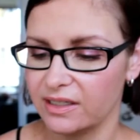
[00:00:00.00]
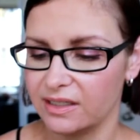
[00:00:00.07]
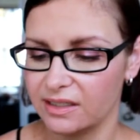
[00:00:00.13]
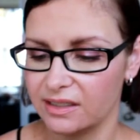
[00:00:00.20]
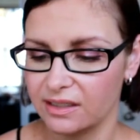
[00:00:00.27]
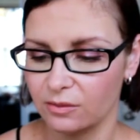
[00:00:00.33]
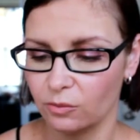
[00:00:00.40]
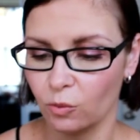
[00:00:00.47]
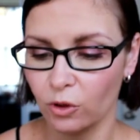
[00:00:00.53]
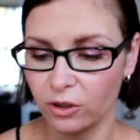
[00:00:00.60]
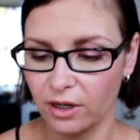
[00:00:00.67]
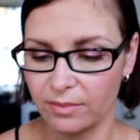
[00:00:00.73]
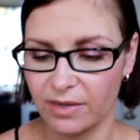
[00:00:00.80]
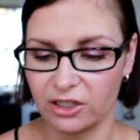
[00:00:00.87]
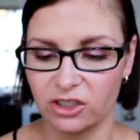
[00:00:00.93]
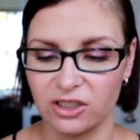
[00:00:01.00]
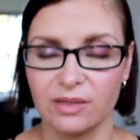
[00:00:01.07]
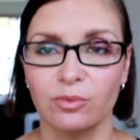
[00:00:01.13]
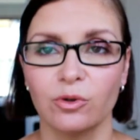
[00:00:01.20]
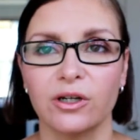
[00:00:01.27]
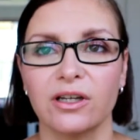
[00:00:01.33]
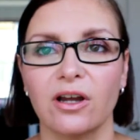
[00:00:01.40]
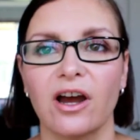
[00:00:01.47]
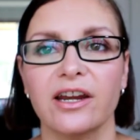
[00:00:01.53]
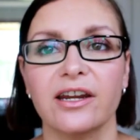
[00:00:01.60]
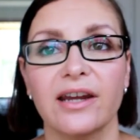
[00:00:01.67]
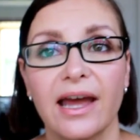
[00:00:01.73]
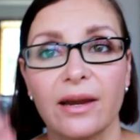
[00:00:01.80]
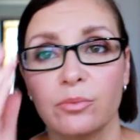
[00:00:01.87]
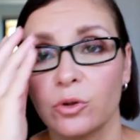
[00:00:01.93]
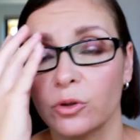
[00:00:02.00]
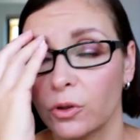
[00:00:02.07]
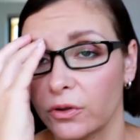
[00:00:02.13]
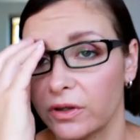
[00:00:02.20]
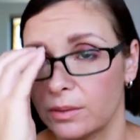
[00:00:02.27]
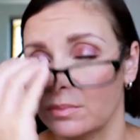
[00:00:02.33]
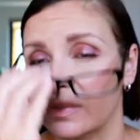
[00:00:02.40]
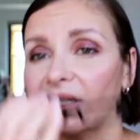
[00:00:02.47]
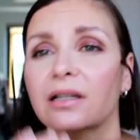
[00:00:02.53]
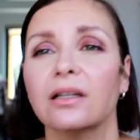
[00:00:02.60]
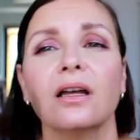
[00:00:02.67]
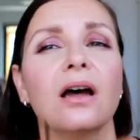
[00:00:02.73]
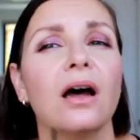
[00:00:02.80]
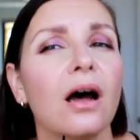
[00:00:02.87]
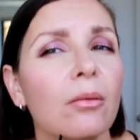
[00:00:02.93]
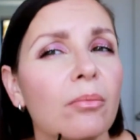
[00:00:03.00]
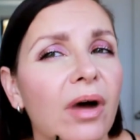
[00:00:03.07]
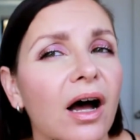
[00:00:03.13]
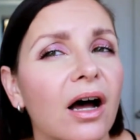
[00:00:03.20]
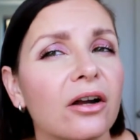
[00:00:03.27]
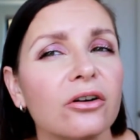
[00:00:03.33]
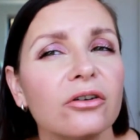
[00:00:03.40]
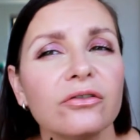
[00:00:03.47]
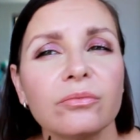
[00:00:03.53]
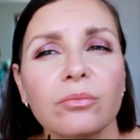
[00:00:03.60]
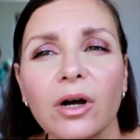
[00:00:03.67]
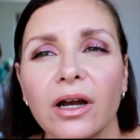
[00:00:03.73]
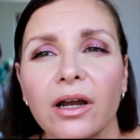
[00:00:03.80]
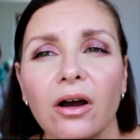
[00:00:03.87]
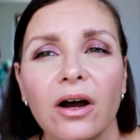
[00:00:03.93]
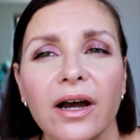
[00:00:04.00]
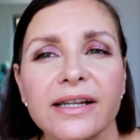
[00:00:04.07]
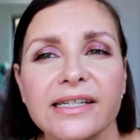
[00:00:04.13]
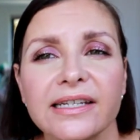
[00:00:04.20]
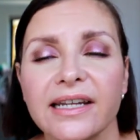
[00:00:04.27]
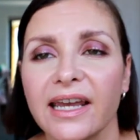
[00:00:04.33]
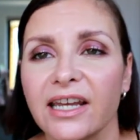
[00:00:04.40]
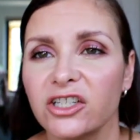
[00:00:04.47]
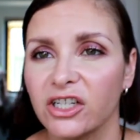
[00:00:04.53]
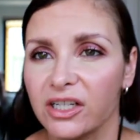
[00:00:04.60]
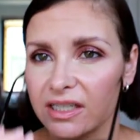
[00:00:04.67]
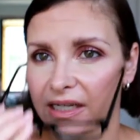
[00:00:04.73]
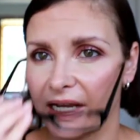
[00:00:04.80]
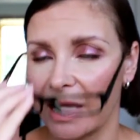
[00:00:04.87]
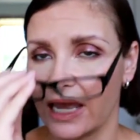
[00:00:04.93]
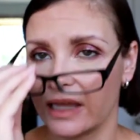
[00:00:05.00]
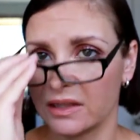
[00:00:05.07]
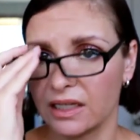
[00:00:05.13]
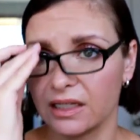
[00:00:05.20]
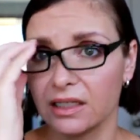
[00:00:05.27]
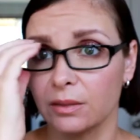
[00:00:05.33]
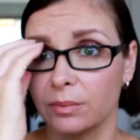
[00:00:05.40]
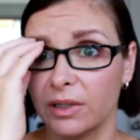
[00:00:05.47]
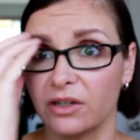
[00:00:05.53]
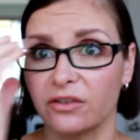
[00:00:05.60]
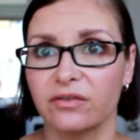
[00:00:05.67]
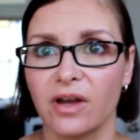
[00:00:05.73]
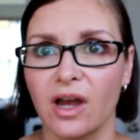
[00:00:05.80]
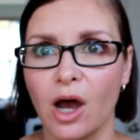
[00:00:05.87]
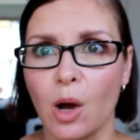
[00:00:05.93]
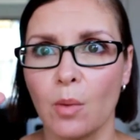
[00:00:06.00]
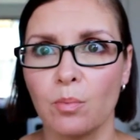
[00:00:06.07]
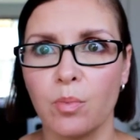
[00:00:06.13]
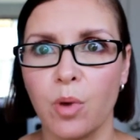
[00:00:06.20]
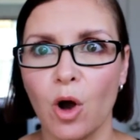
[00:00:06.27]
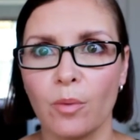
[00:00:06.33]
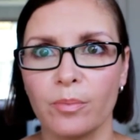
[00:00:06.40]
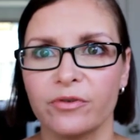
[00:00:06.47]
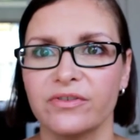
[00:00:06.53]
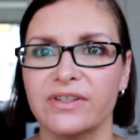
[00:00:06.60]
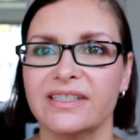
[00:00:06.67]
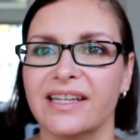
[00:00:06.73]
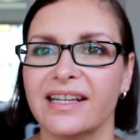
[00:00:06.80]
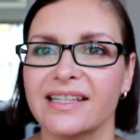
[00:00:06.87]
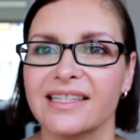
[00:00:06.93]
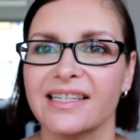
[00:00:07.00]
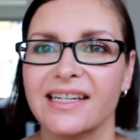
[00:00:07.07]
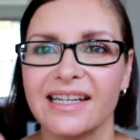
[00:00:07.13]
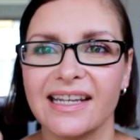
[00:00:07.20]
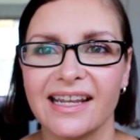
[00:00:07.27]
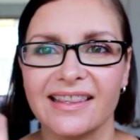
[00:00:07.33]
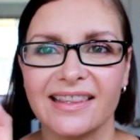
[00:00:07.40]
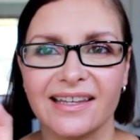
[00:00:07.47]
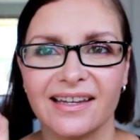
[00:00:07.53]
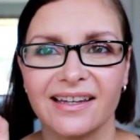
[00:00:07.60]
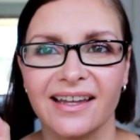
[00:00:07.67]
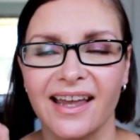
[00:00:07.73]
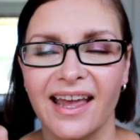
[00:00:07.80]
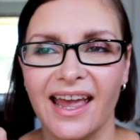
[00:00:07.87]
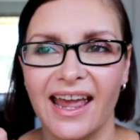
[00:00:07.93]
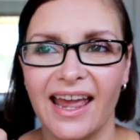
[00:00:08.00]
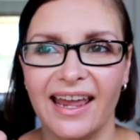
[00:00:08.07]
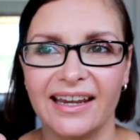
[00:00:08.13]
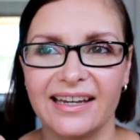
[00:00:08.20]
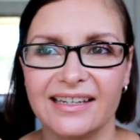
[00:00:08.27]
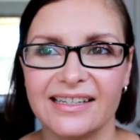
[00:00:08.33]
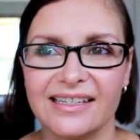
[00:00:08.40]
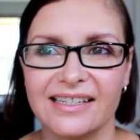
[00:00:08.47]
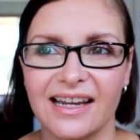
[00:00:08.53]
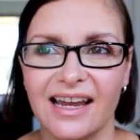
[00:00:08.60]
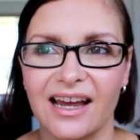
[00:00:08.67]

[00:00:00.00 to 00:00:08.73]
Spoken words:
is what I'm actually I had put on the middle part of my eye today, just to add that little bit of pop of intensity in there, and